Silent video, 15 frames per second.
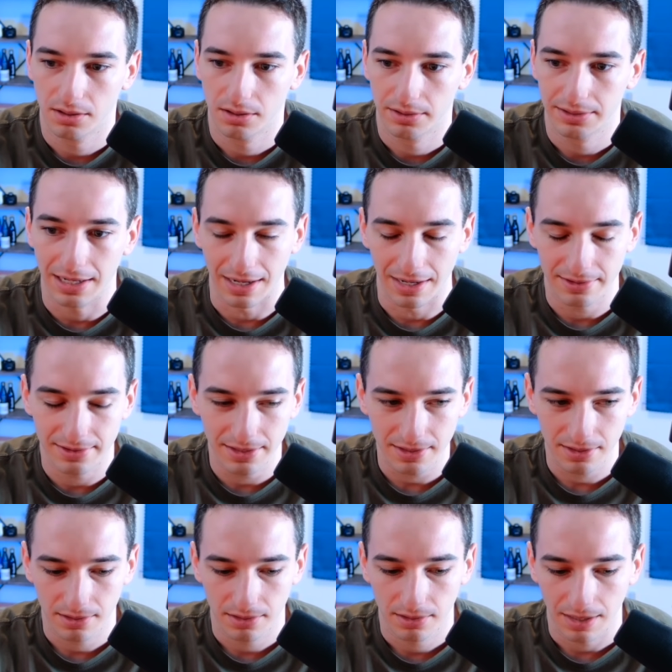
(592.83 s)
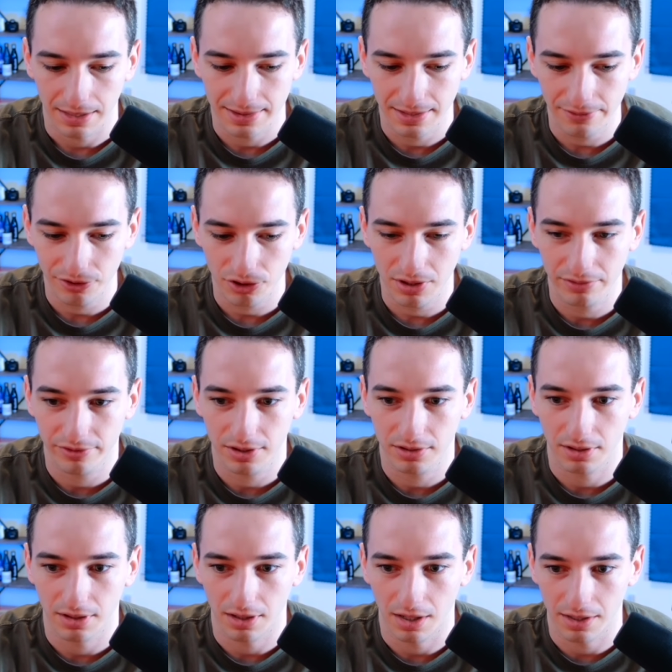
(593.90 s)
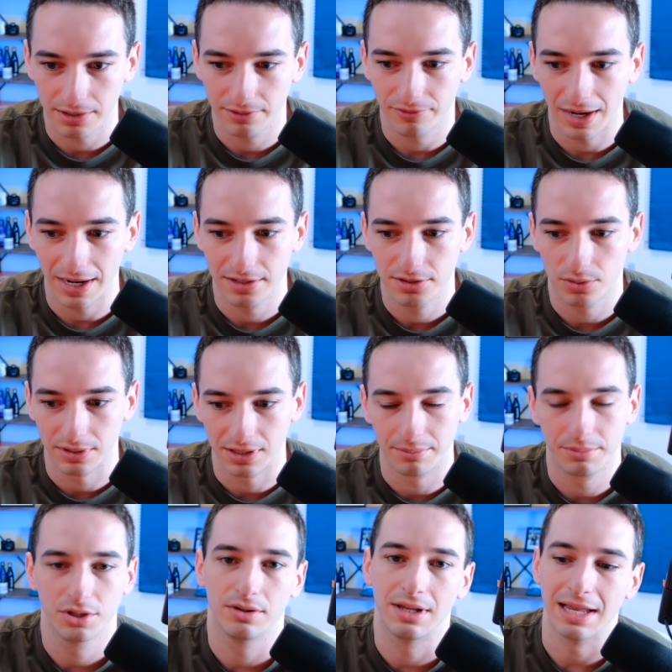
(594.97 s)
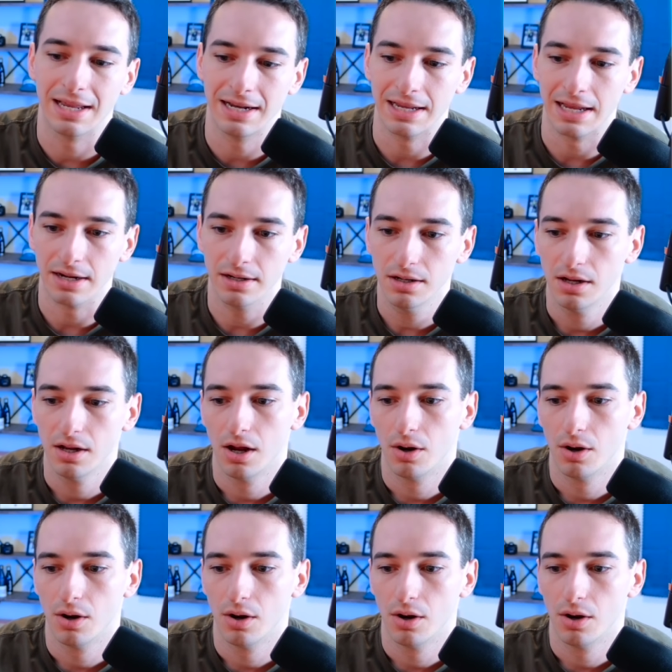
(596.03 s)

Yeah, I think if you convert undefined to a number, you get NaN,